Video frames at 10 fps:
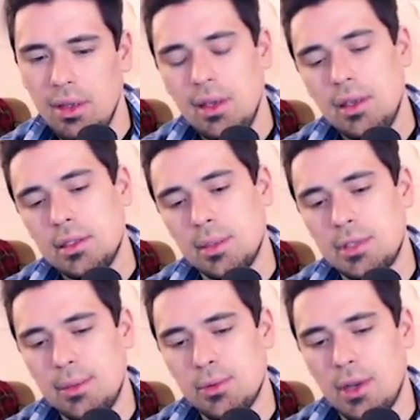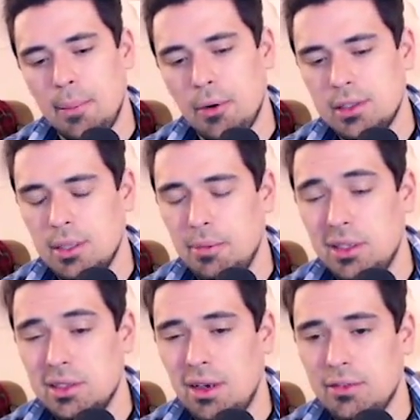Sometimes when I press the
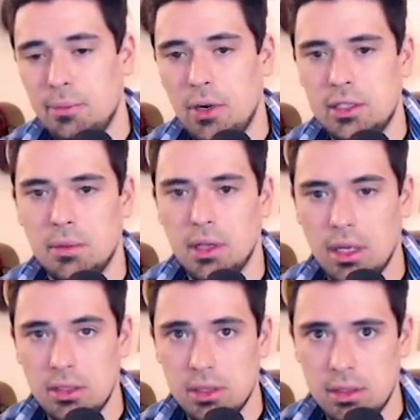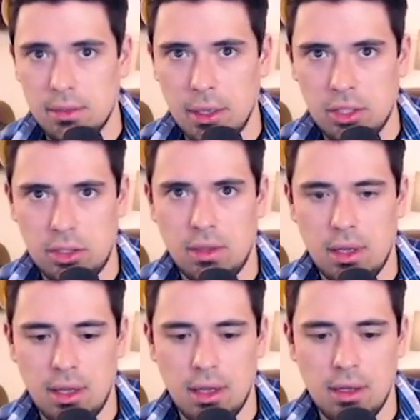buttons, I'll have to press them again just to make sure
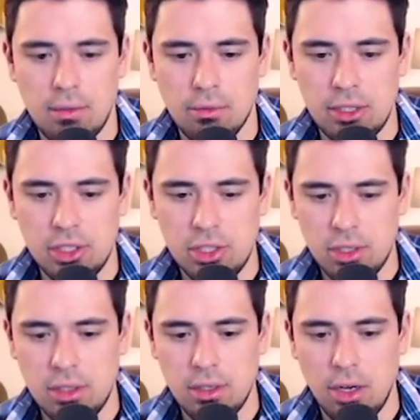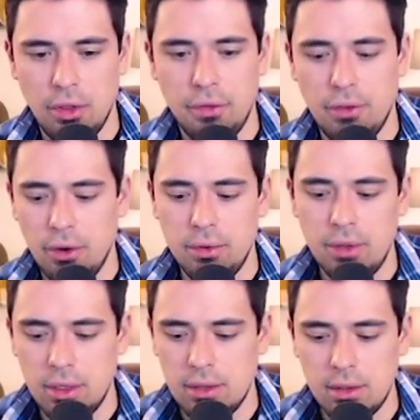that they registered on the
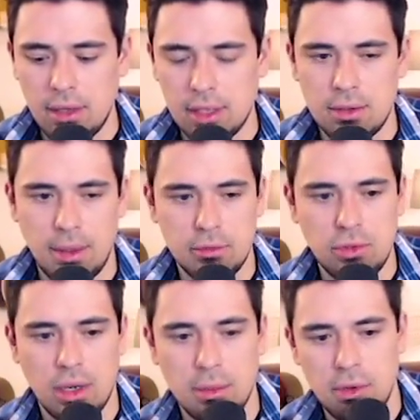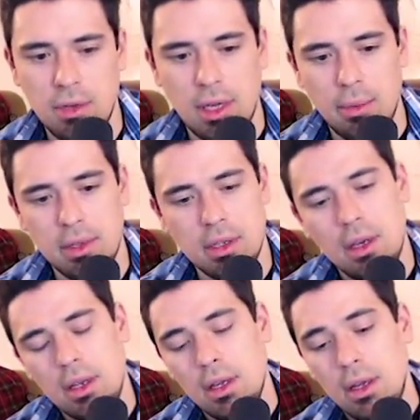phone that's I'm trying to communicate with it.
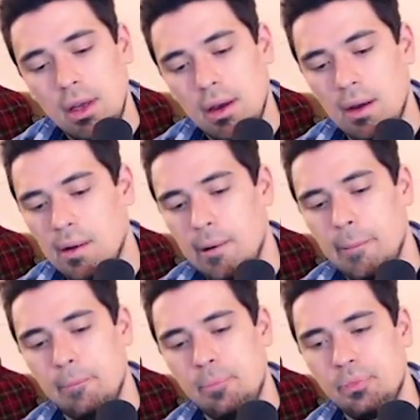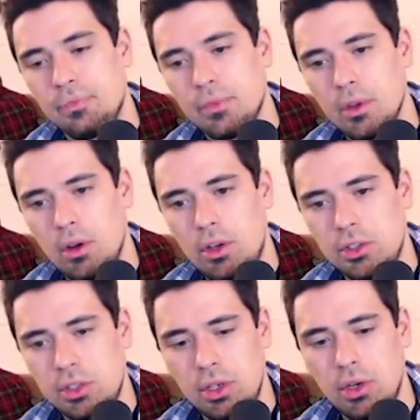Um,
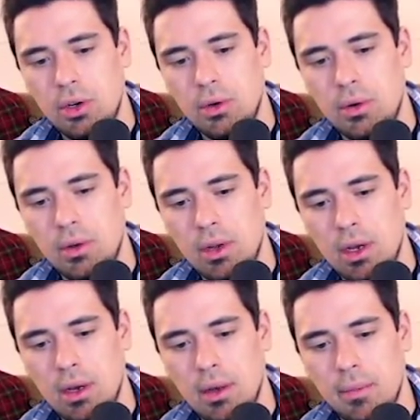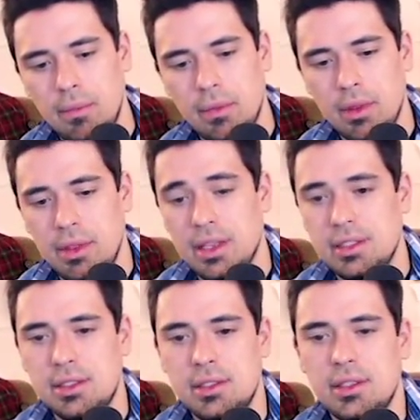Also,
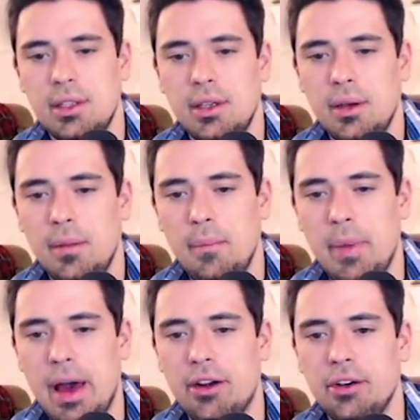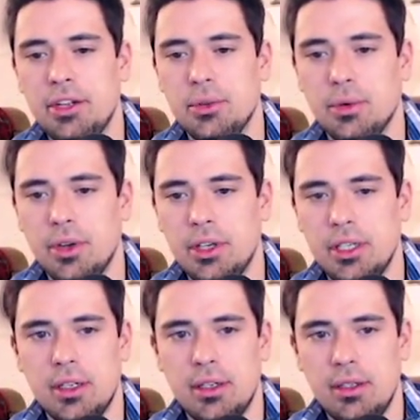this battery door
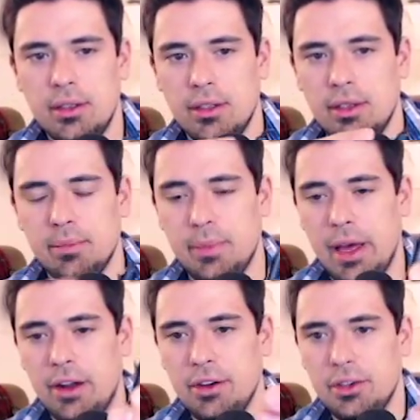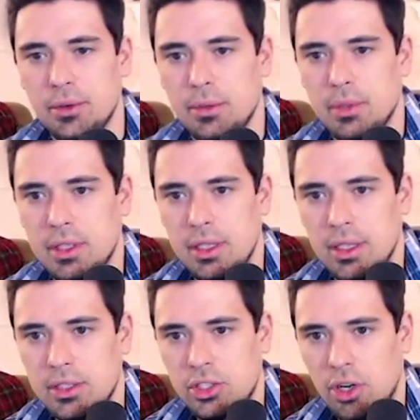here, or the battery door, but
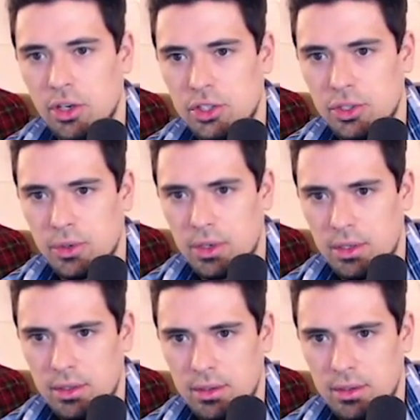the charge door